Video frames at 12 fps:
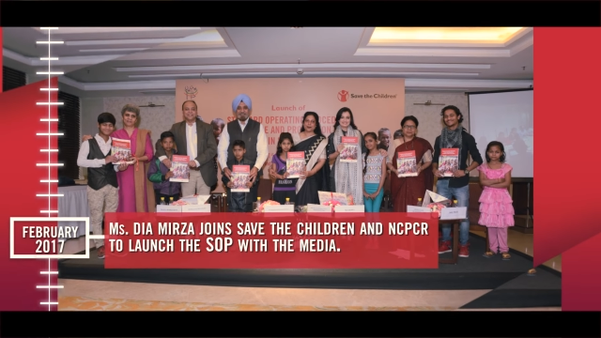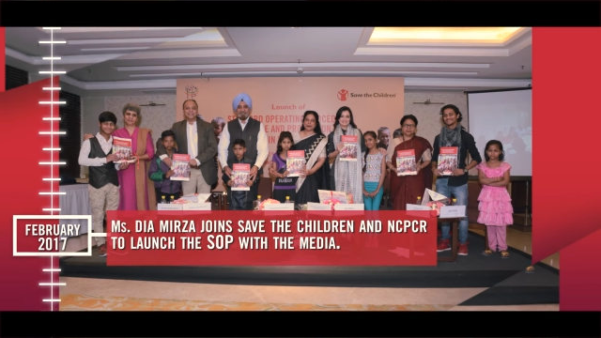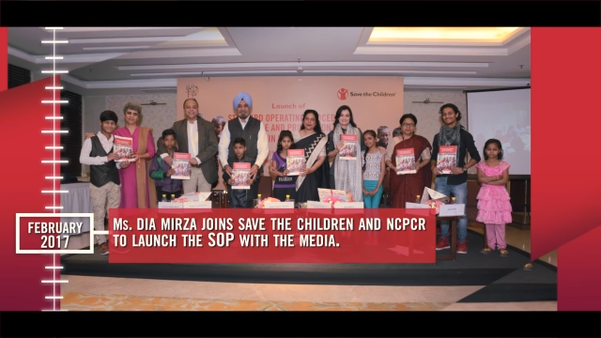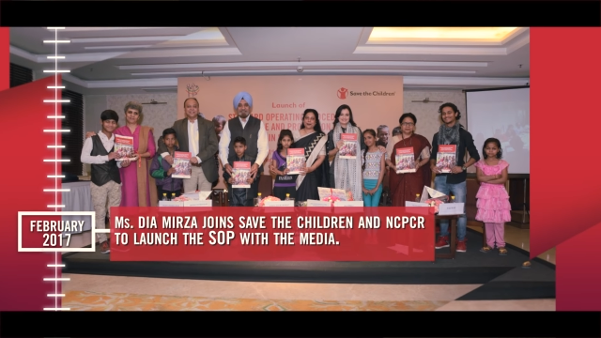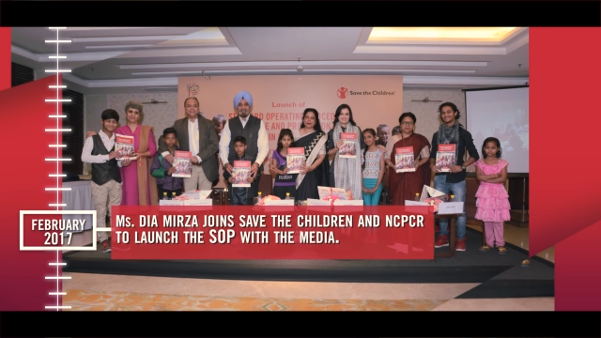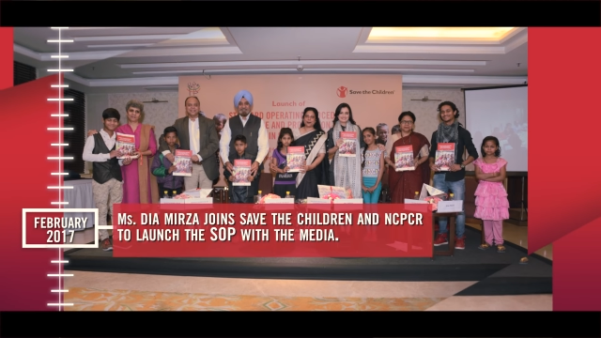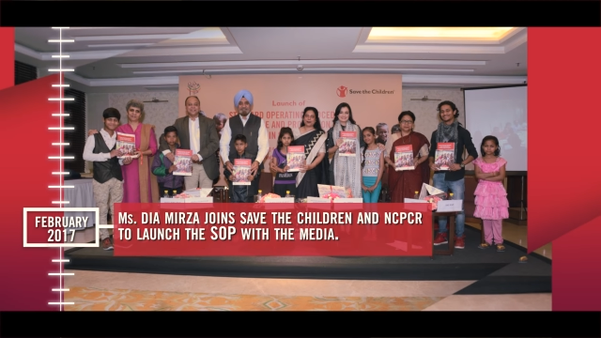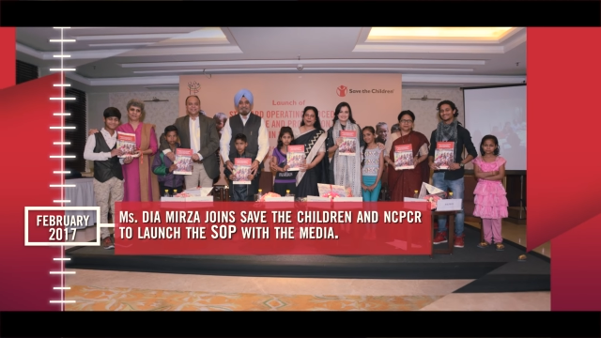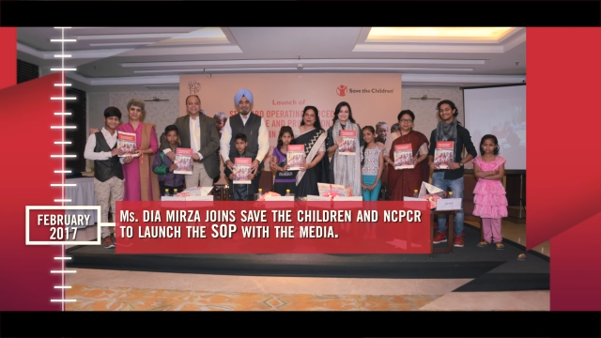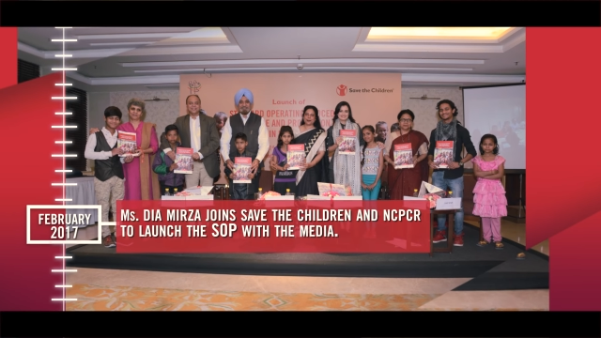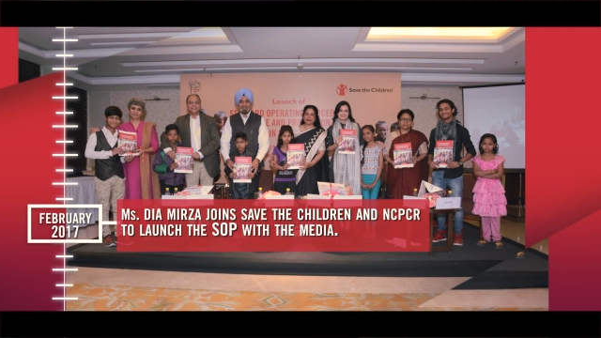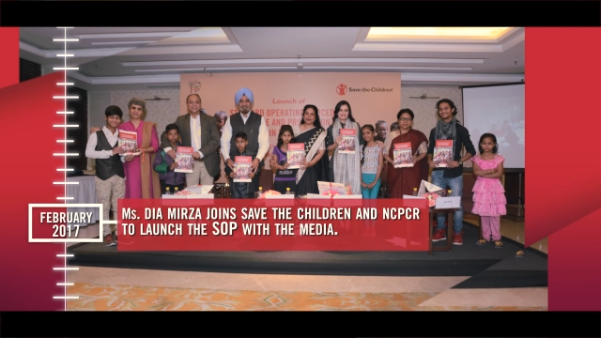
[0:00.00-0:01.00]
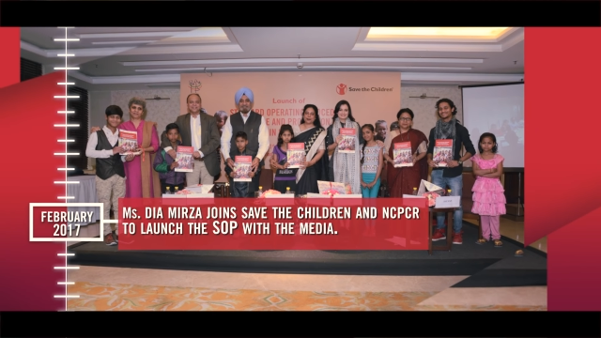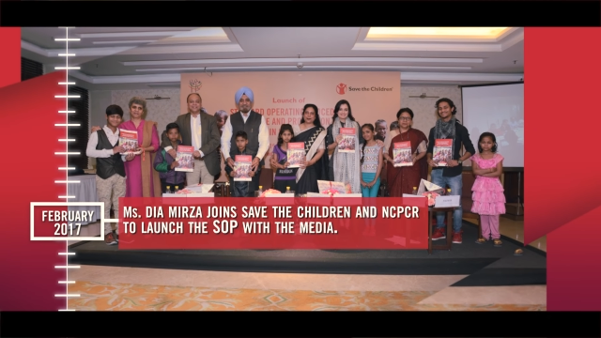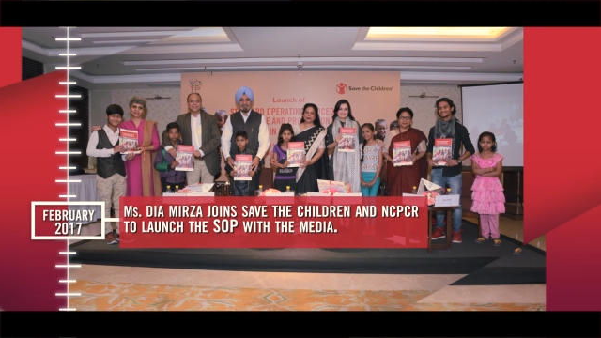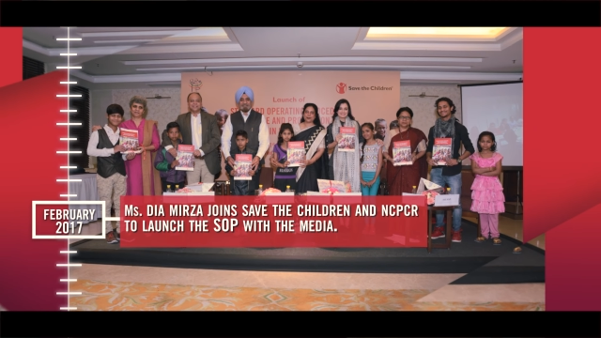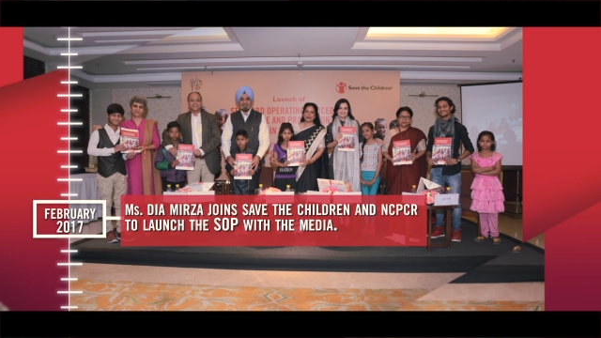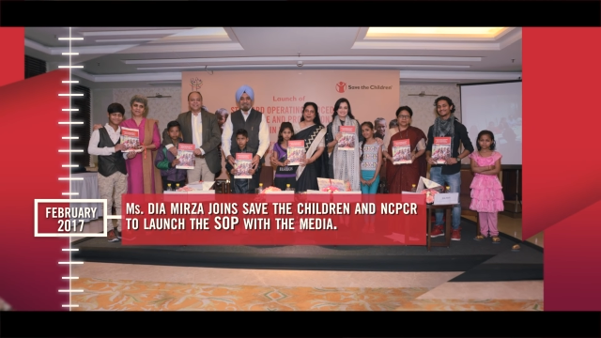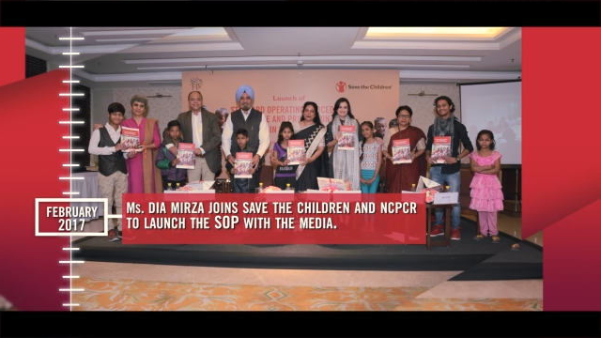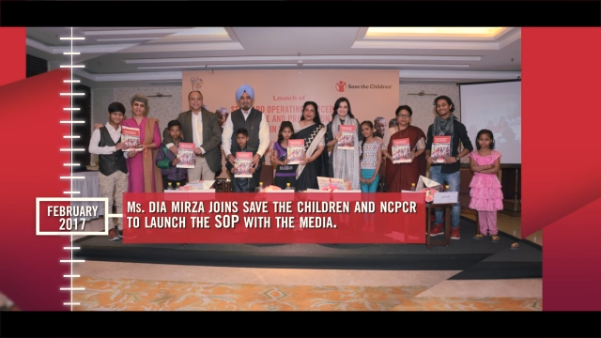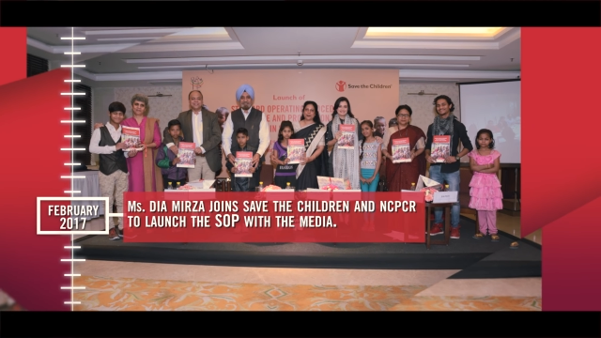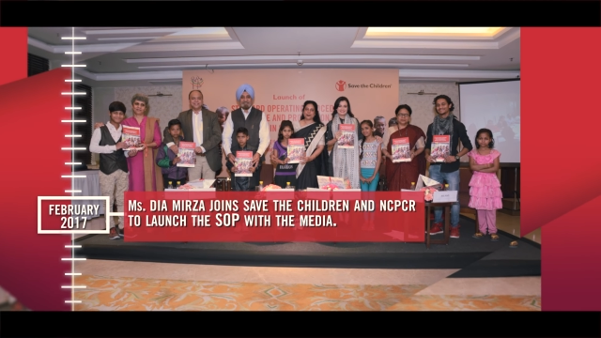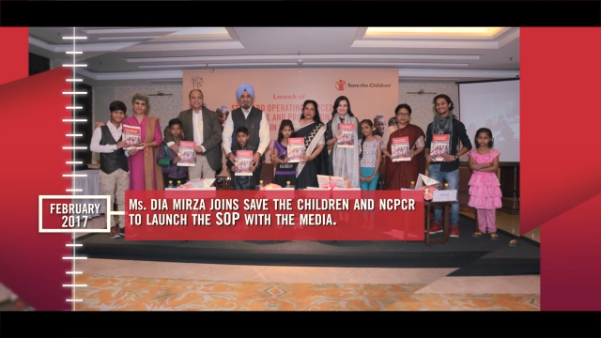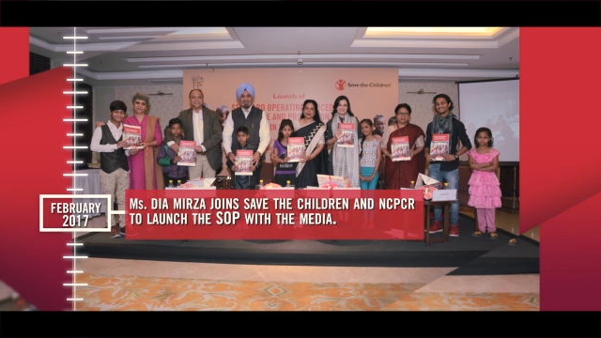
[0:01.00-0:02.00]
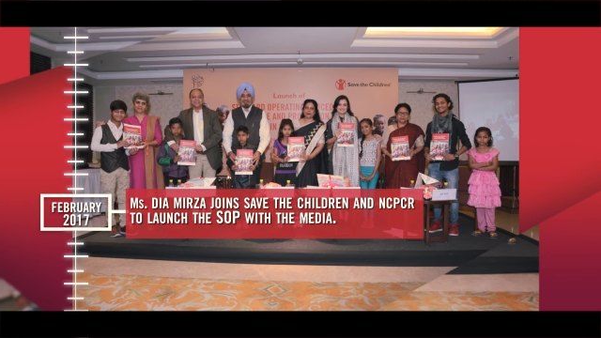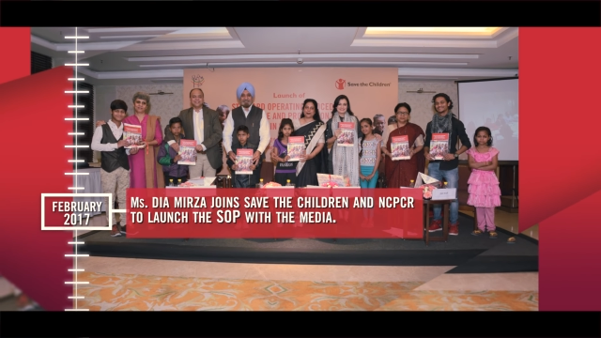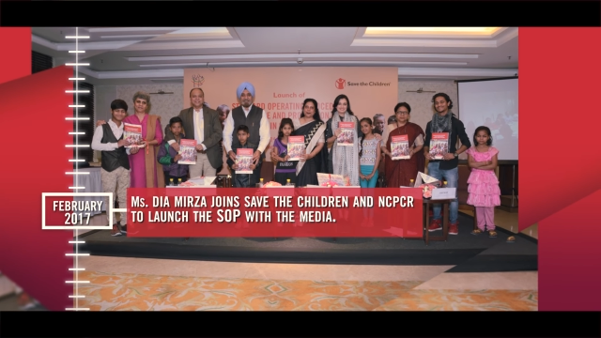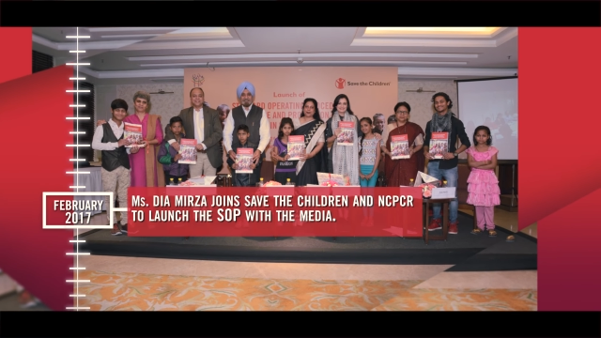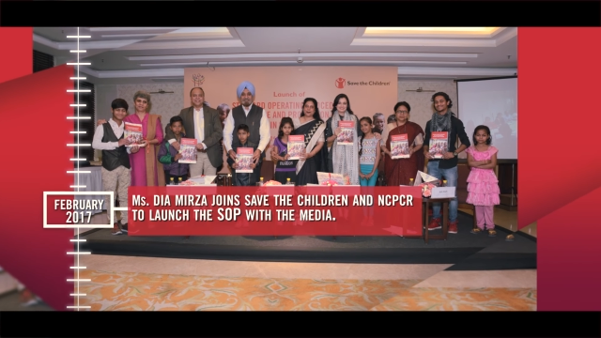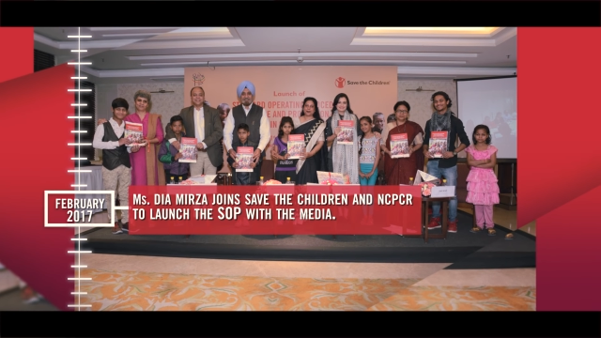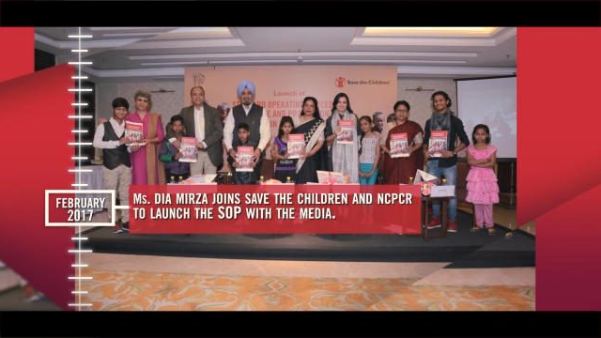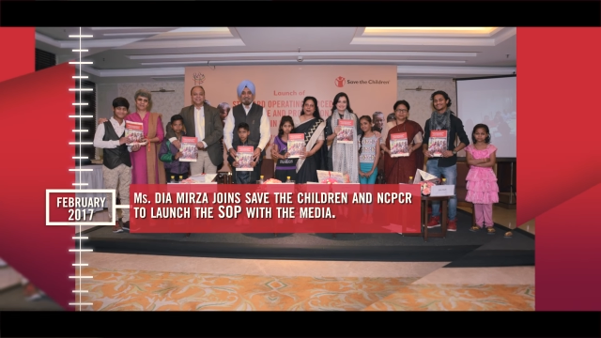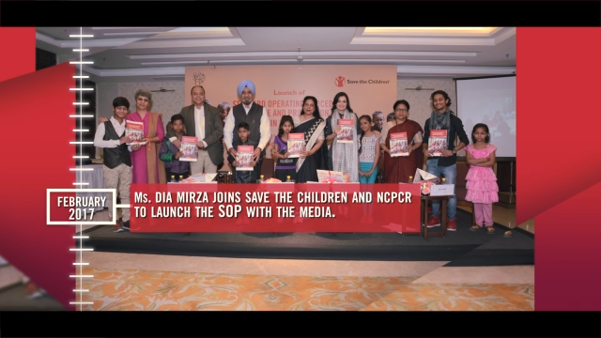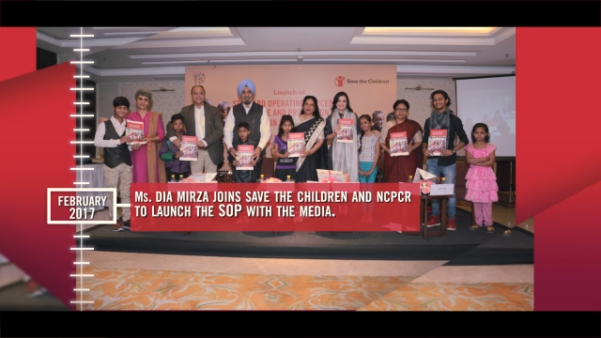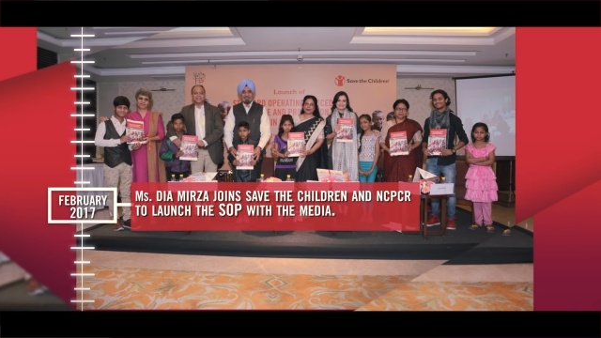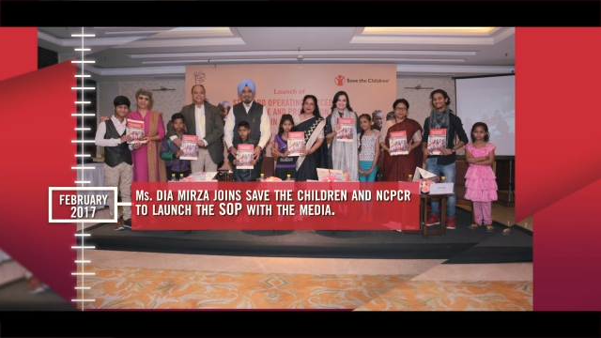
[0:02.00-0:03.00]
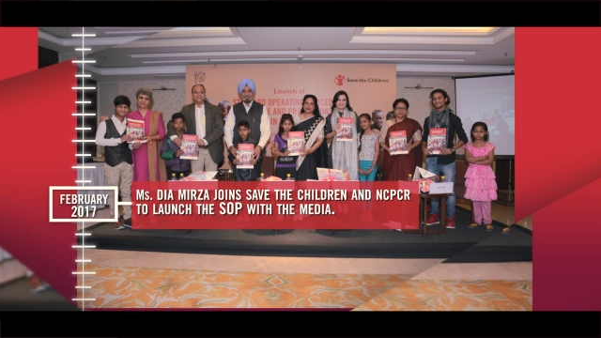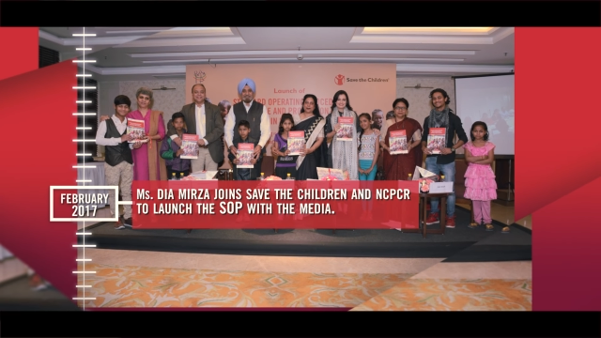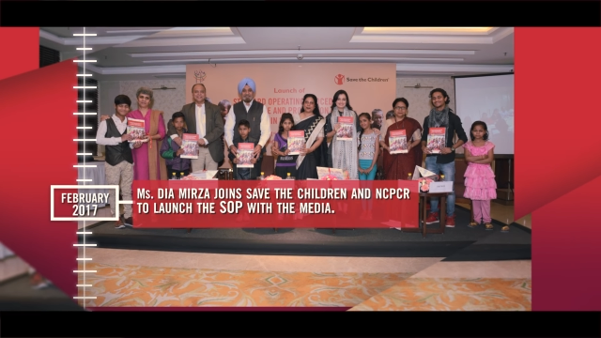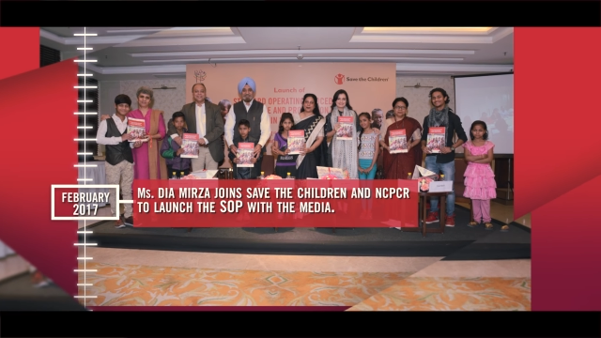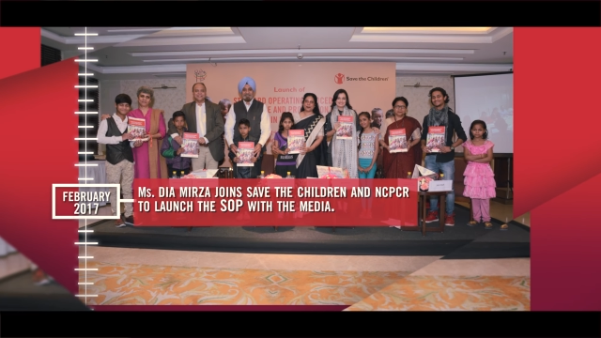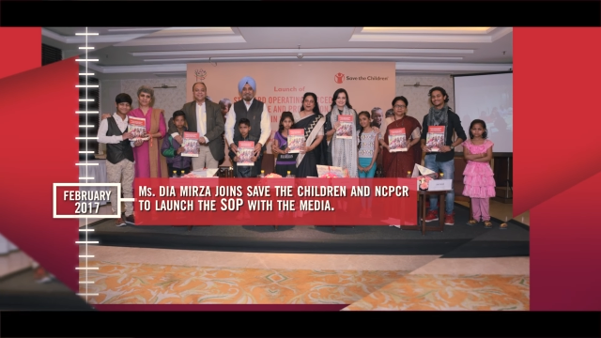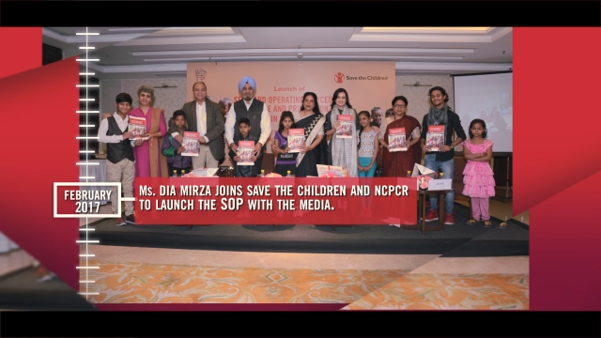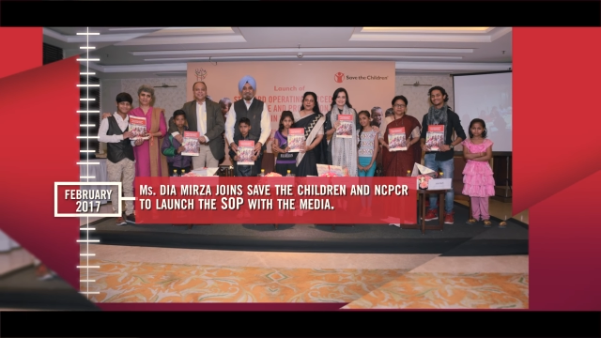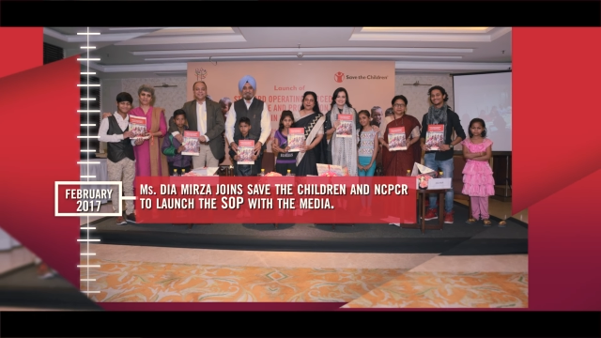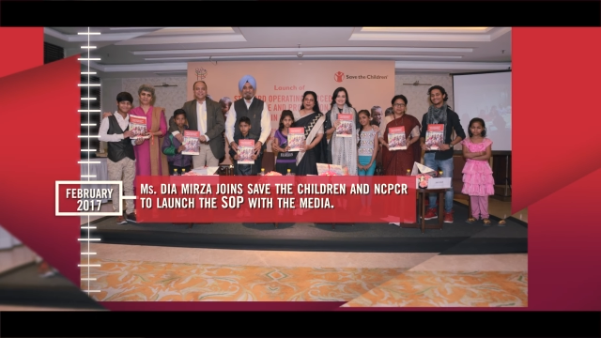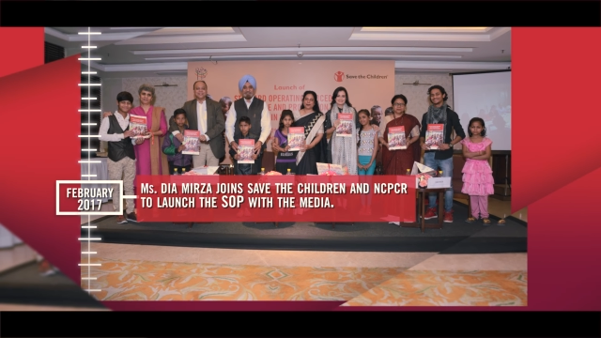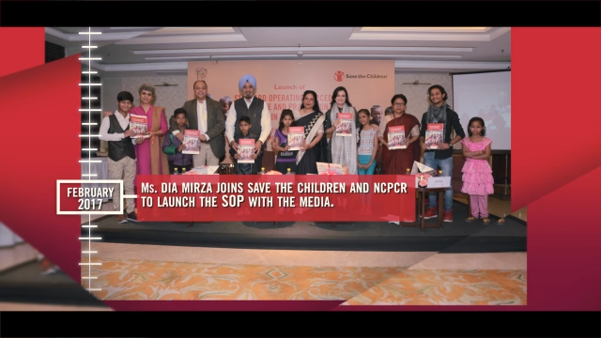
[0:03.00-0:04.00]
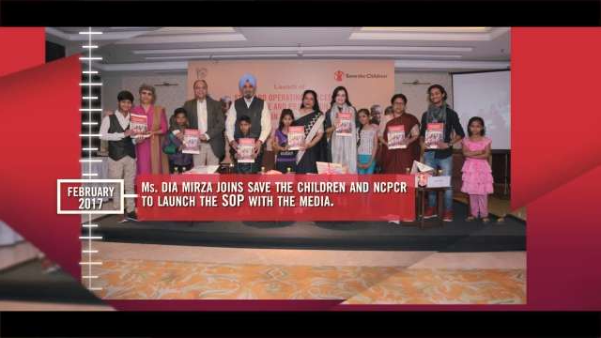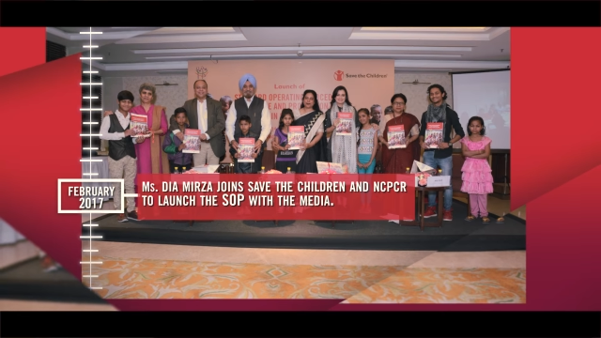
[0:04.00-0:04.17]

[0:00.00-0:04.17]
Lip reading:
(no speaker visible)